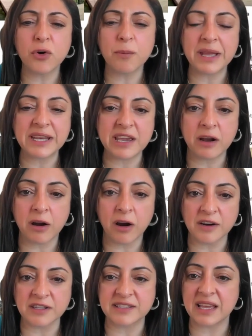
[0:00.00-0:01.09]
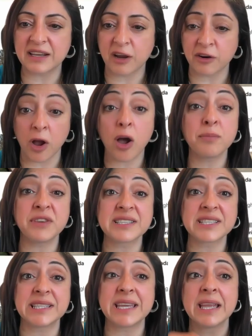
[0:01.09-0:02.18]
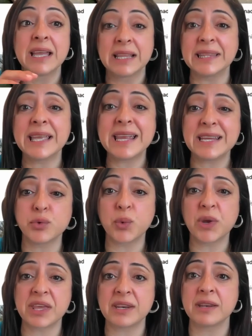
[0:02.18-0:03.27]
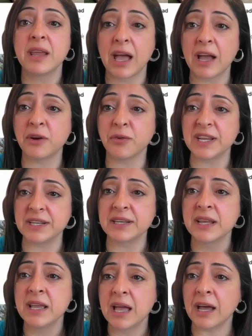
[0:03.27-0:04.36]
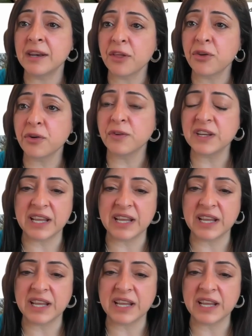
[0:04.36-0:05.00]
many cards that are obviously laid within a grid. Another grid